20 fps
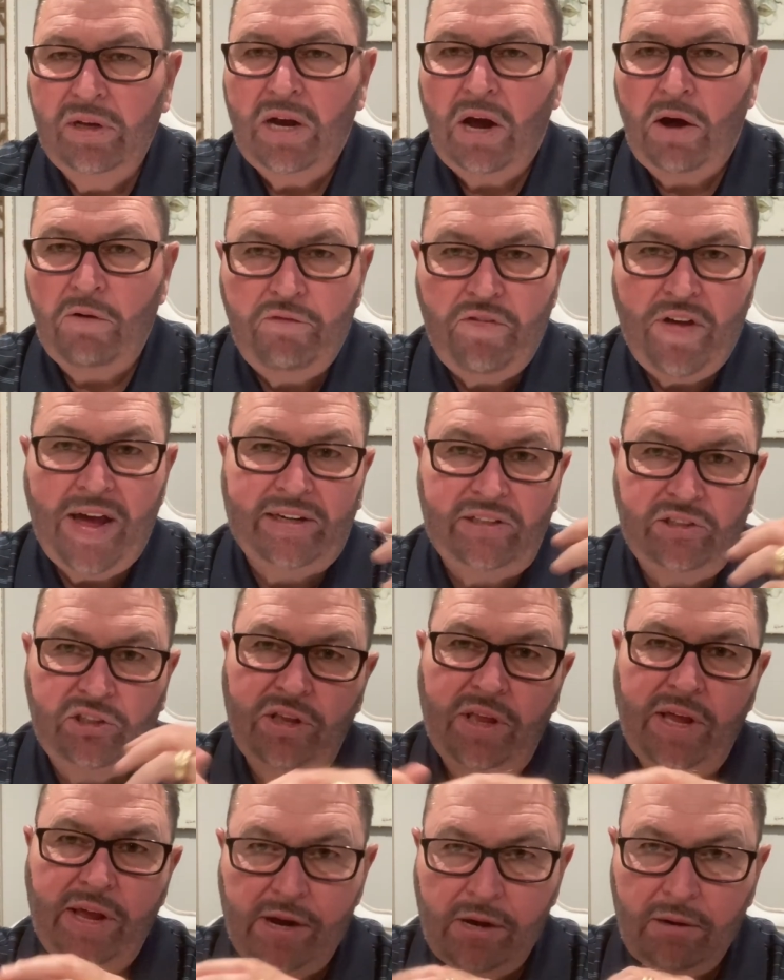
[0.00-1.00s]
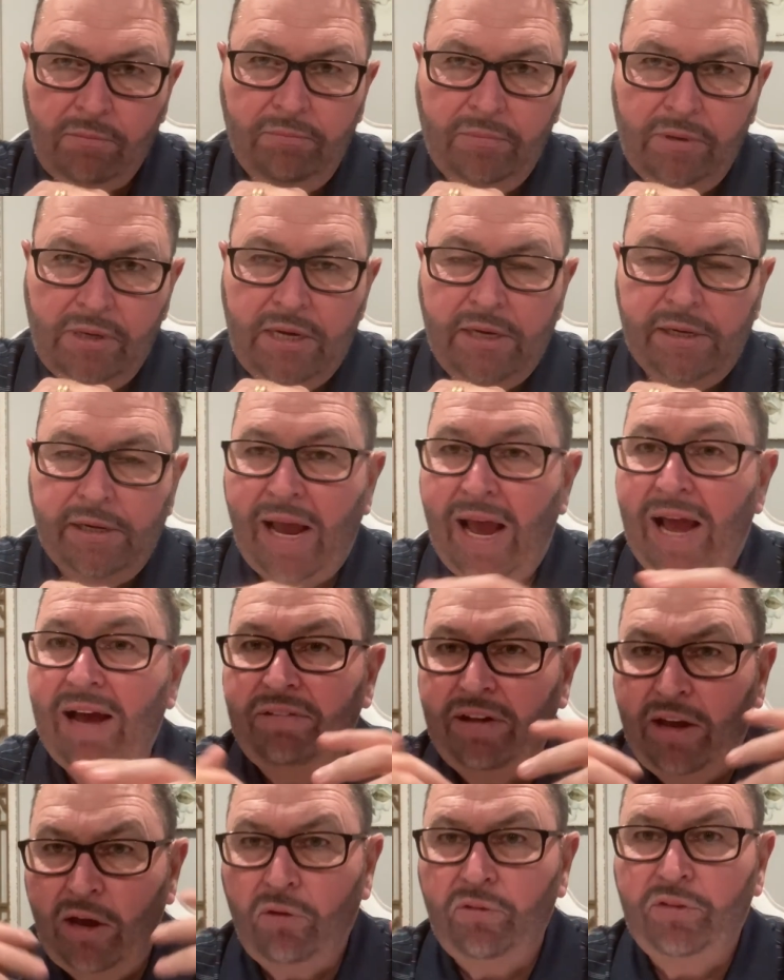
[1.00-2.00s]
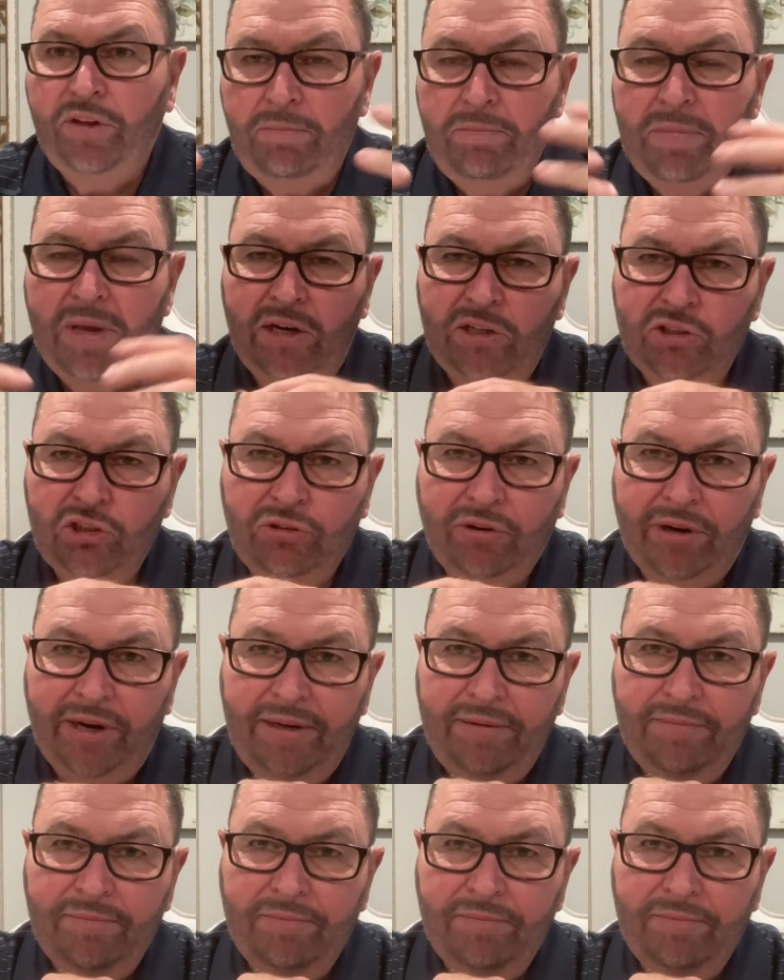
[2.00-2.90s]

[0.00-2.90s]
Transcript: affects them to have healthy ministry.